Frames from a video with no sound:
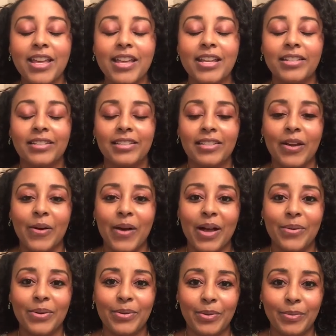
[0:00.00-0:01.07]
and so I
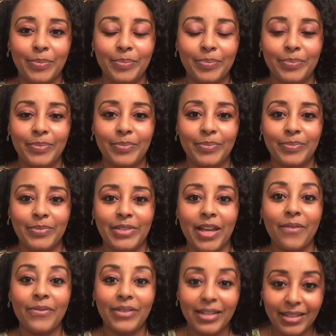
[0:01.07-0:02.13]
will
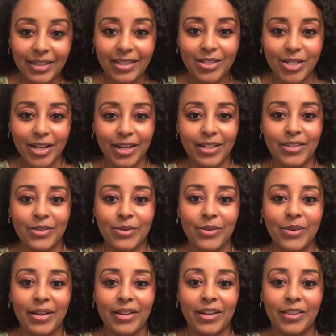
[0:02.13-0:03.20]
definitely try to
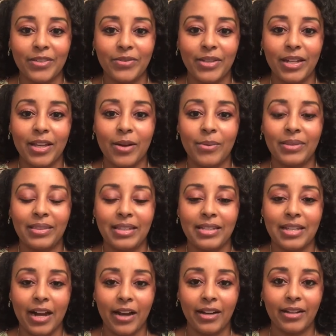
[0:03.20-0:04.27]
do another video with the
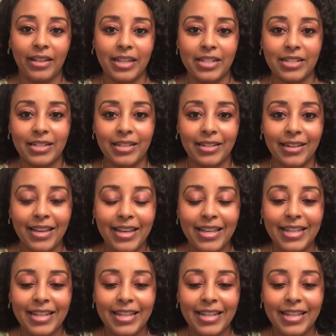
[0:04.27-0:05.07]
entire collection and